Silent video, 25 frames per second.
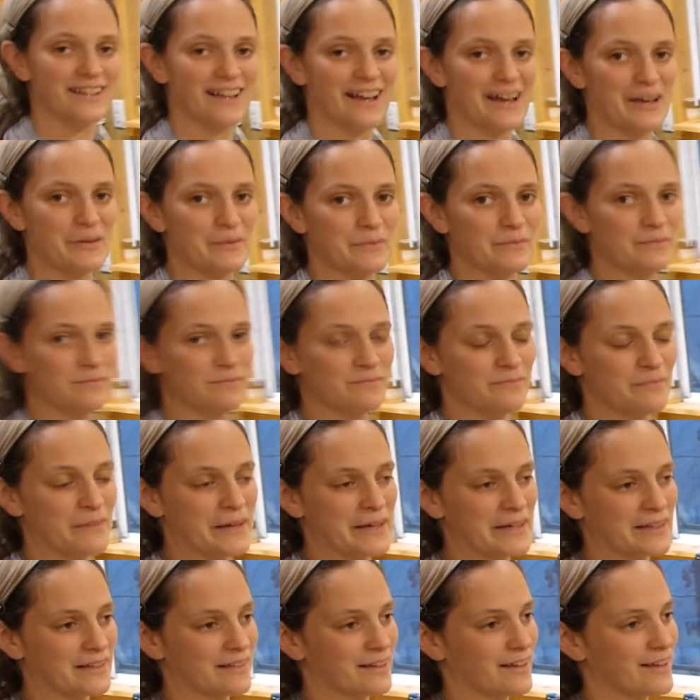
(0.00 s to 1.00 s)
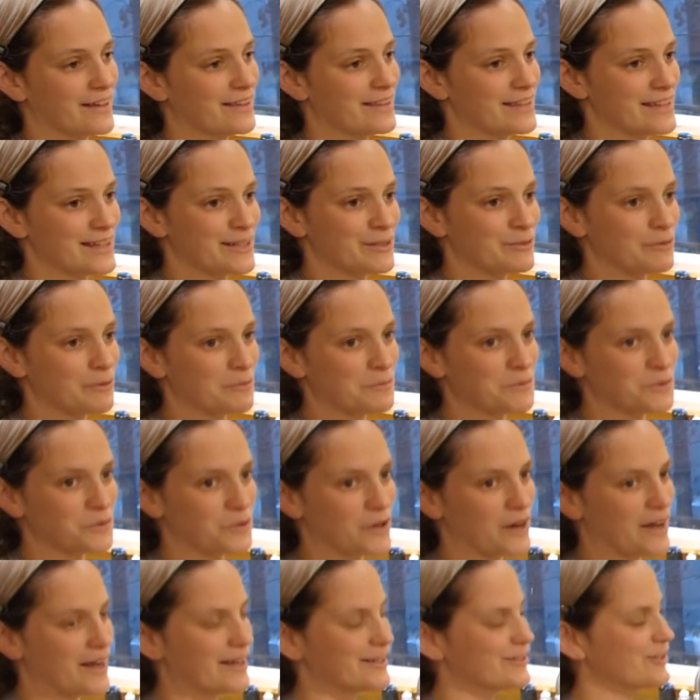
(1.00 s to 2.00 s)
I make a lot of things from
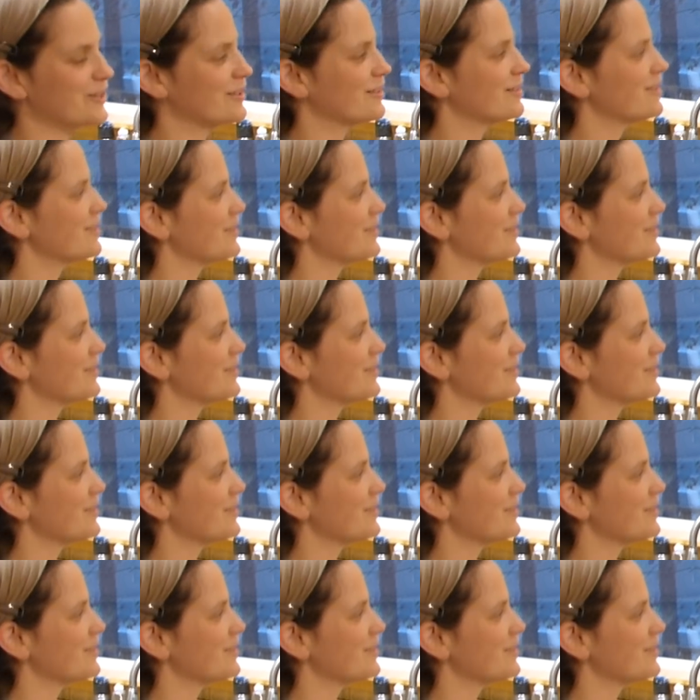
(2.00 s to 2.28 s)
scratch, and